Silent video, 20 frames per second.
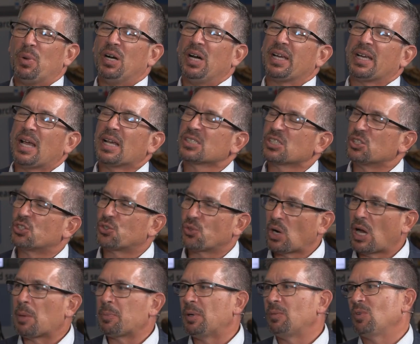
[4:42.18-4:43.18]
But like as a
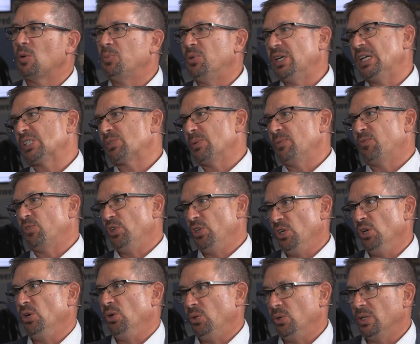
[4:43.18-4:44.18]
drop-in replacement for
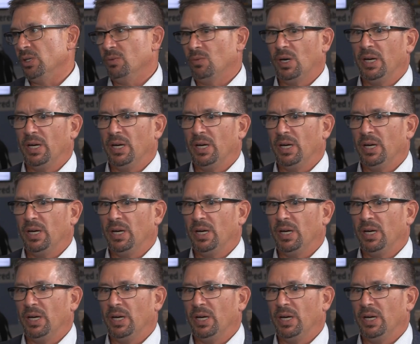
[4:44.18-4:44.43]
Node, mm -hmm.